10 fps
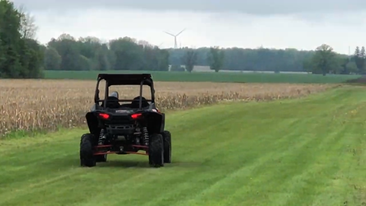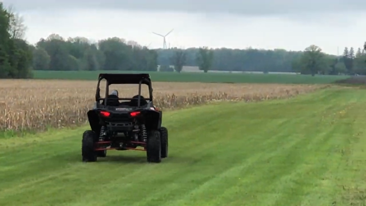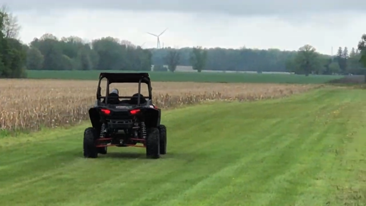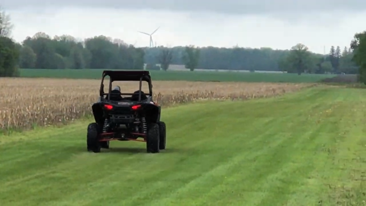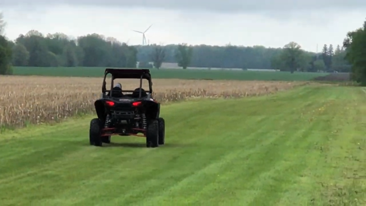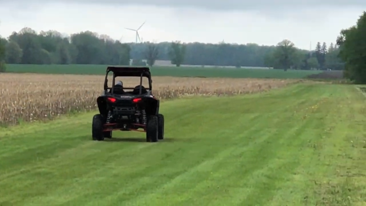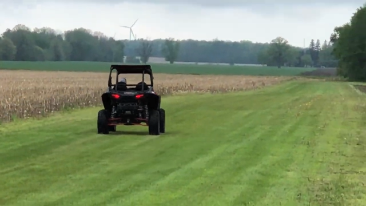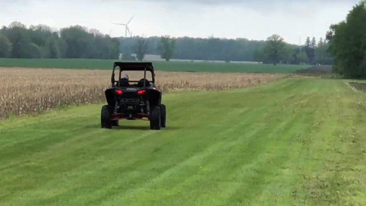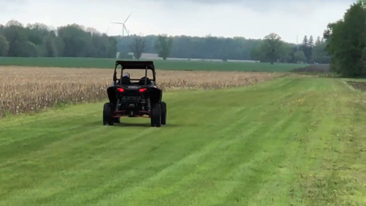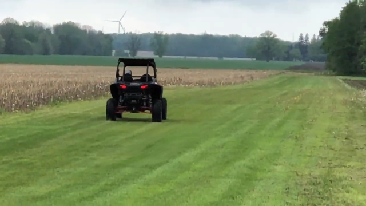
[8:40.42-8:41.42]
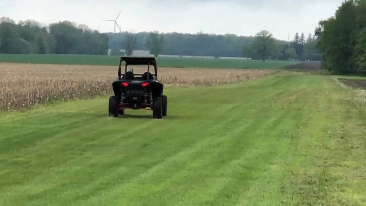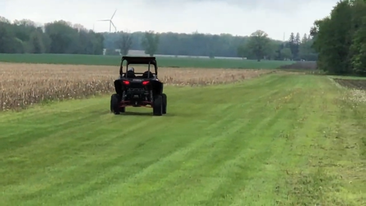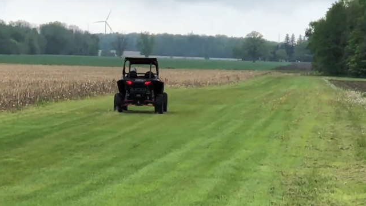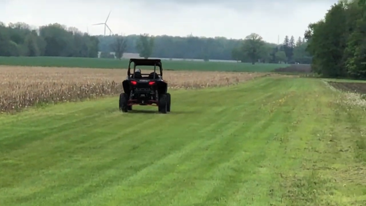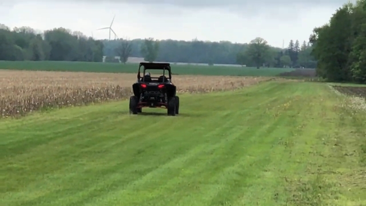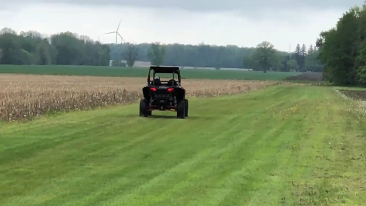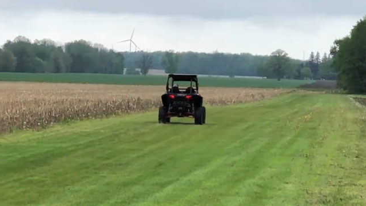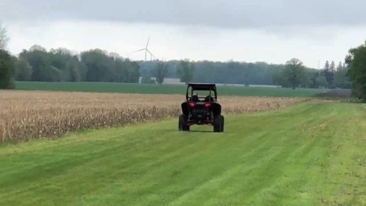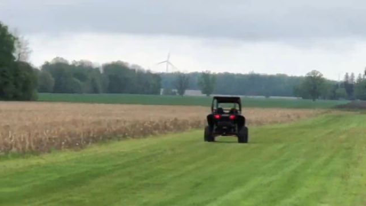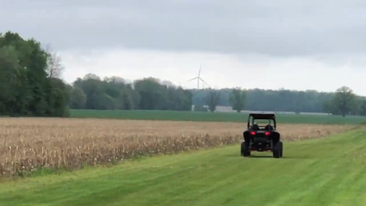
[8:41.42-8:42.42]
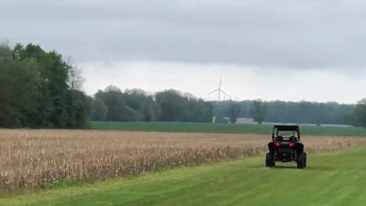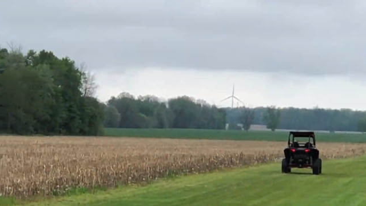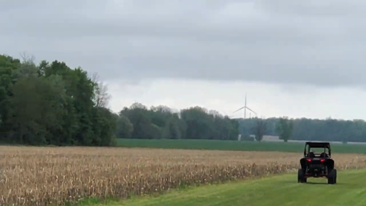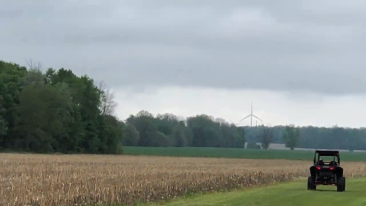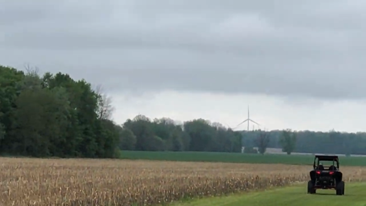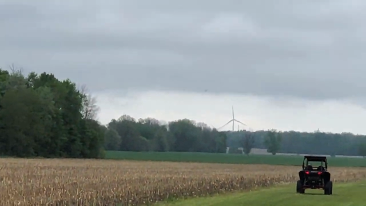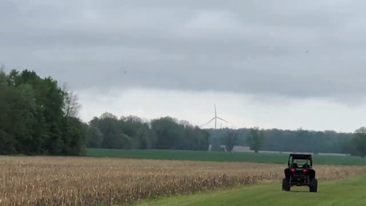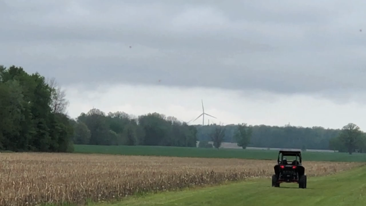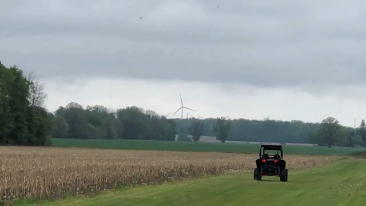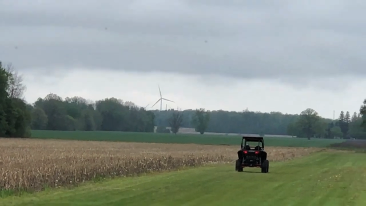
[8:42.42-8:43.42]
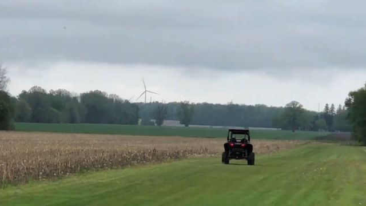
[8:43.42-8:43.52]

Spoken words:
Nobody's mouth can be seen.